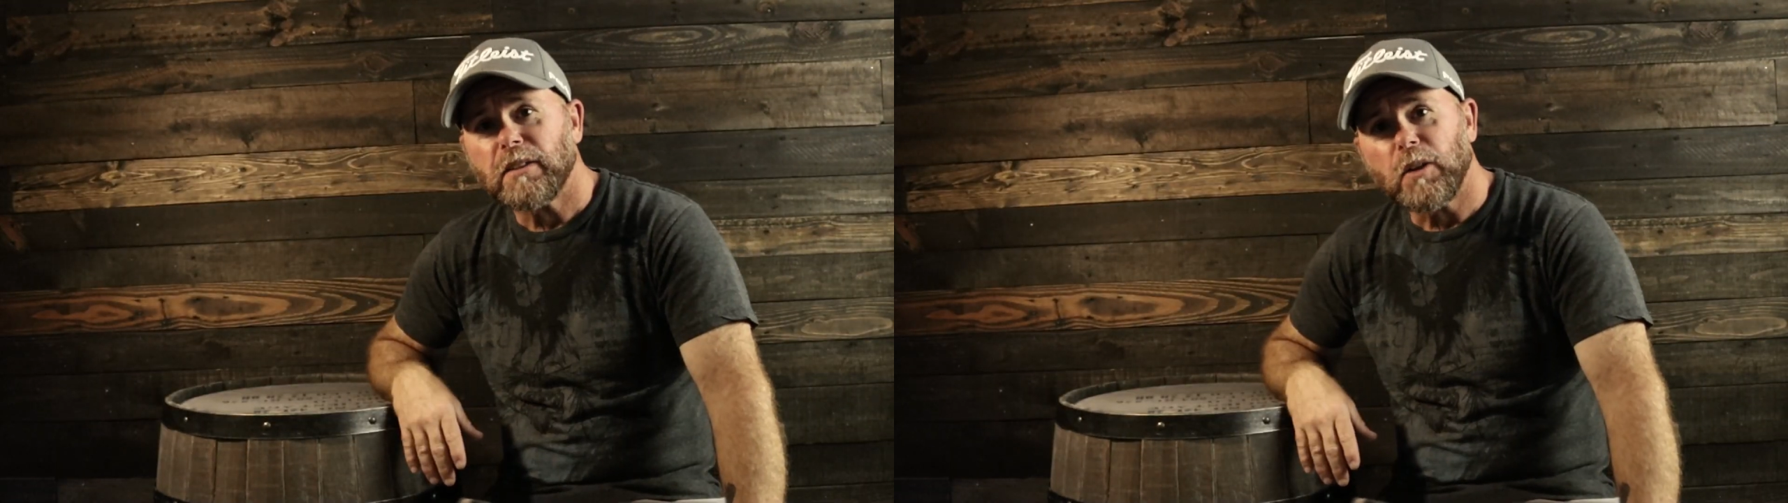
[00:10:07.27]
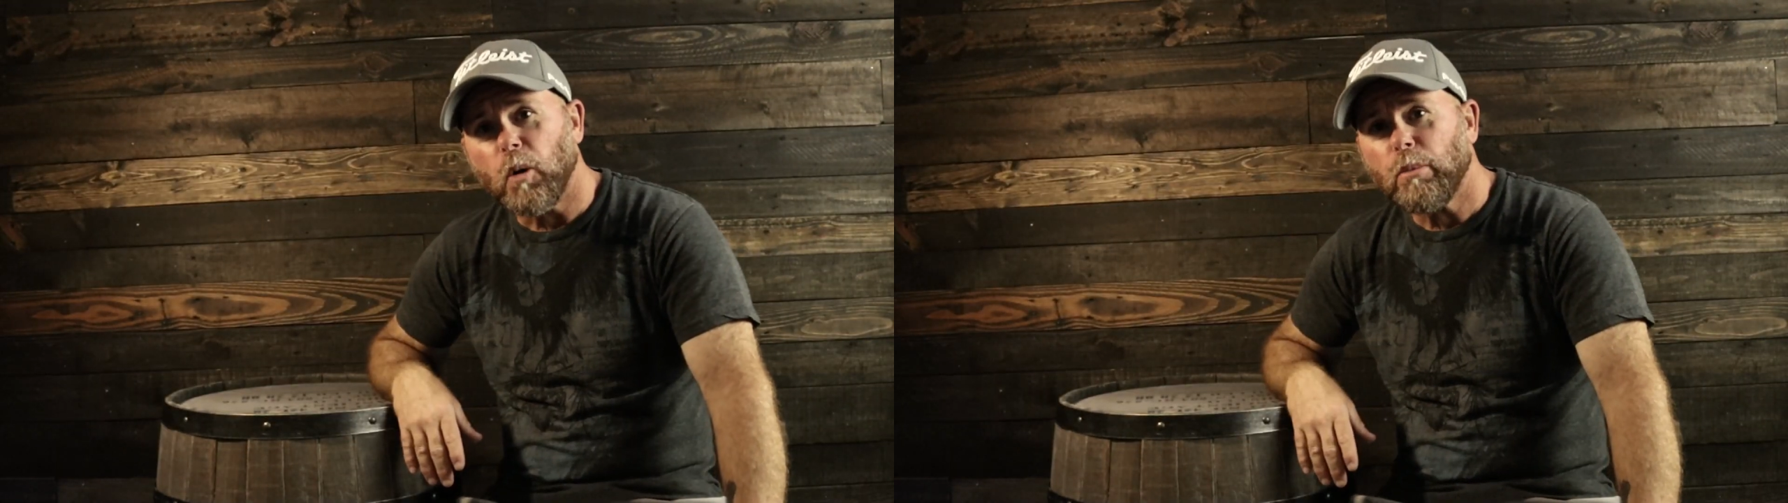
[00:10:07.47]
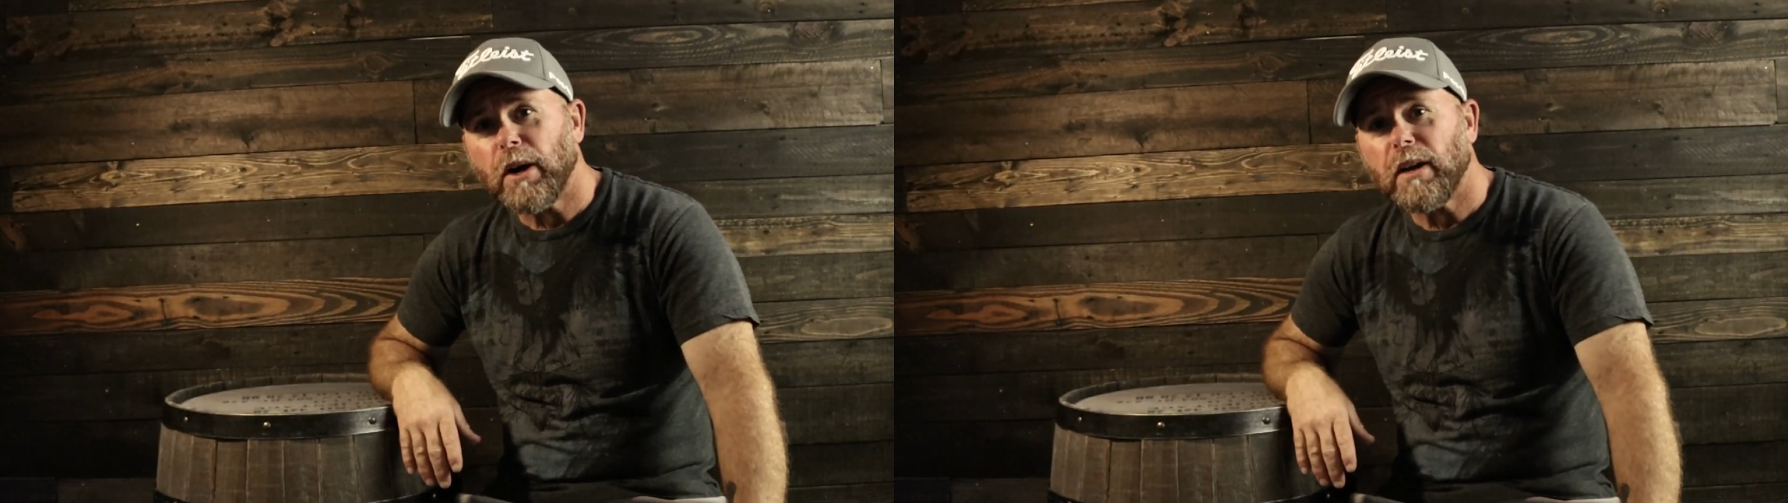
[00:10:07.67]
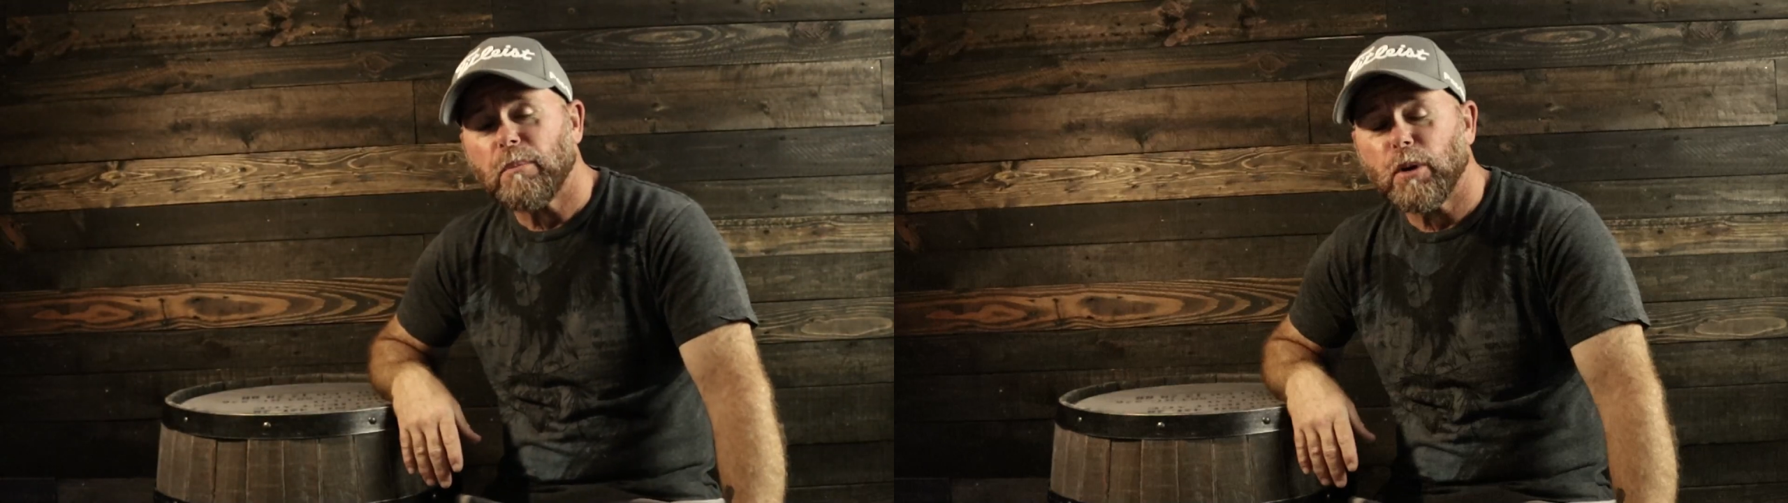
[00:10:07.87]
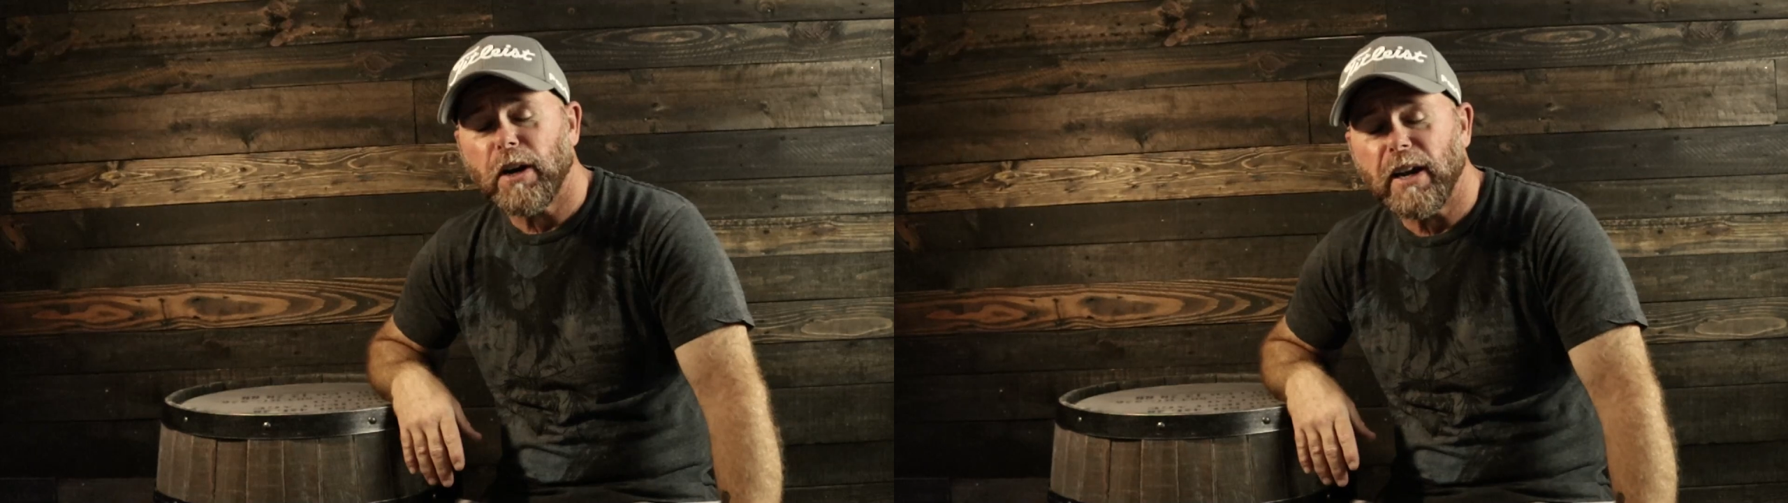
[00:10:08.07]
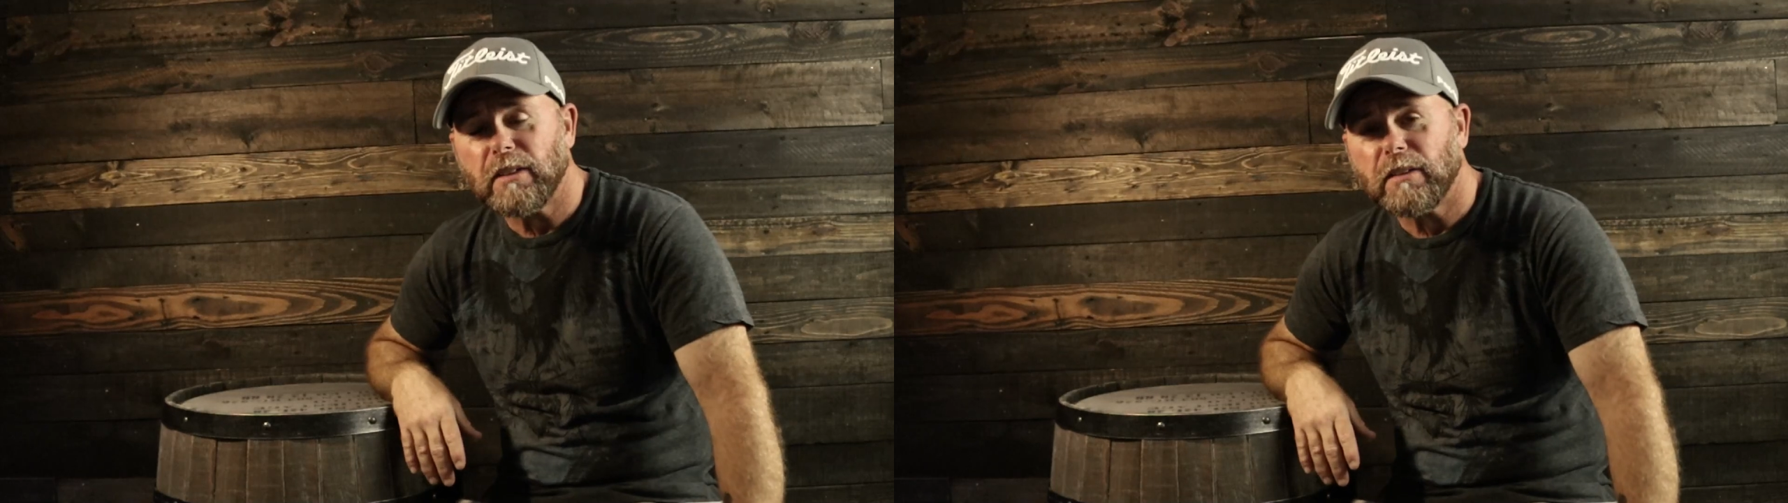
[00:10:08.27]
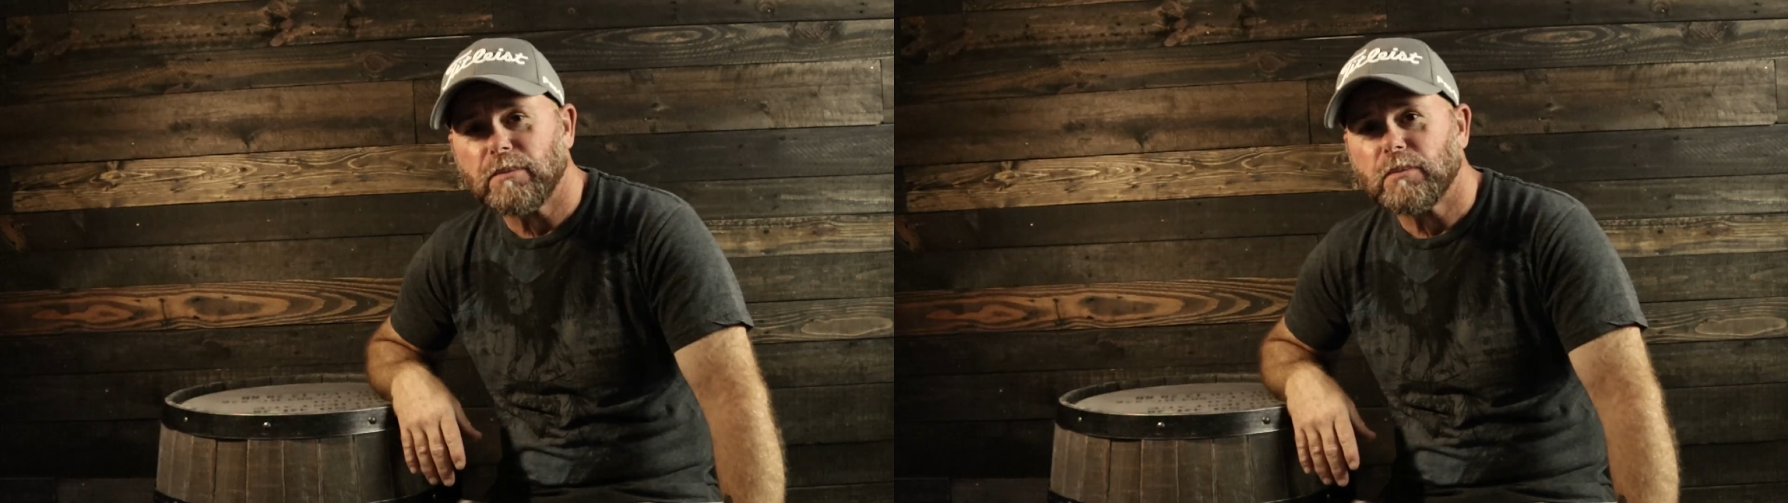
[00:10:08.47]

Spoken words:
Don't procrastinate.